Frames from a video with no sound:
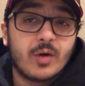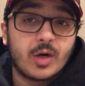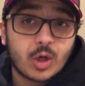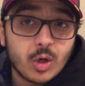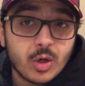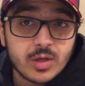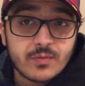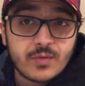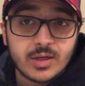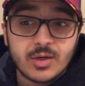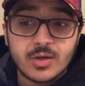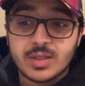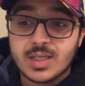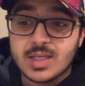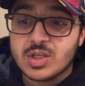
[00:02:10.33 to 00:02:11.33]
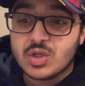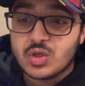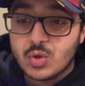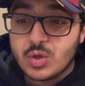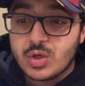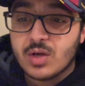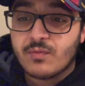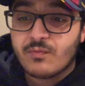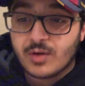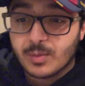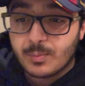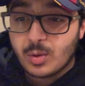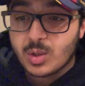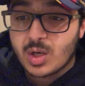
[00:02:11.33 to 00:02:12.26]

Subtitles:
our current defenders, is Junior Firpo.